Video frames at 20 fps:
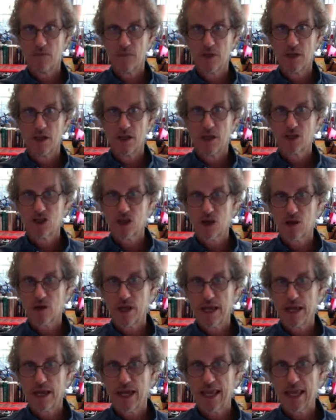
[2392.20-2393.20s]
So
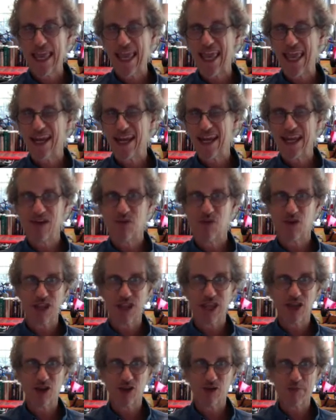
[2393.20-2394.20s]
again, it really
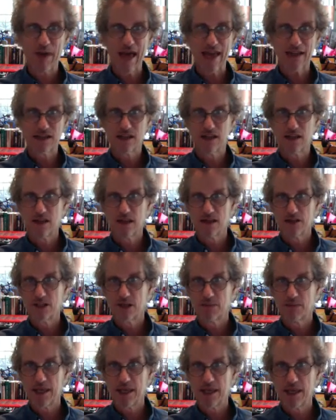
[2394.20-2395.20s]
goes back to
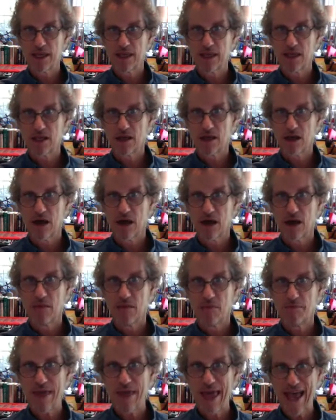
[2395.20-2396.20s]
being
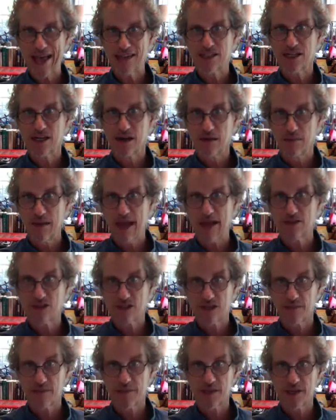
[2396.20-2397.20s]
passionate about
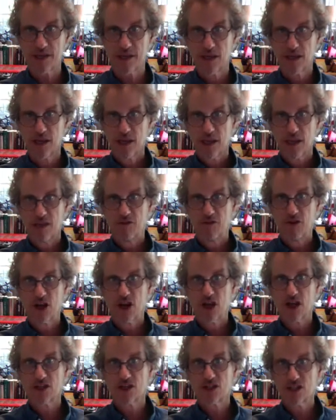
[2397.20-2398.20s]
something. If you're
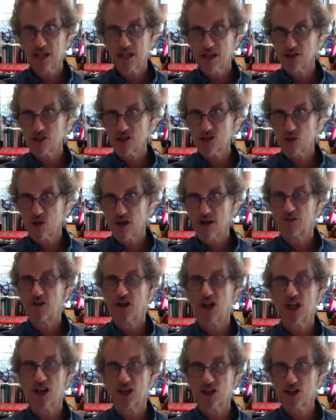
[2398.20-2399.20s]
going to tell a story, if you're
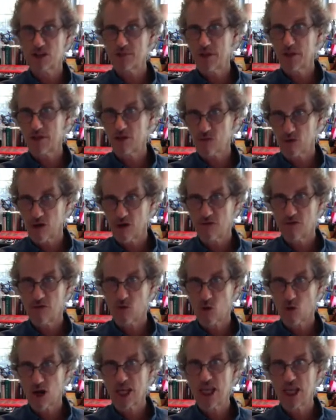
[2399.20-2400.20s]
going to spend 3 or
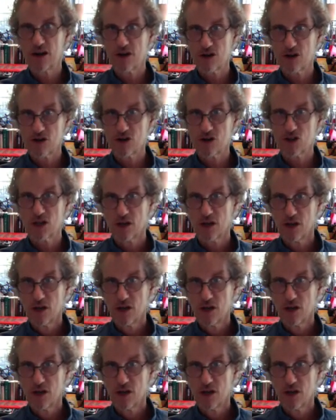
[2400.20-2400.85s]
4 years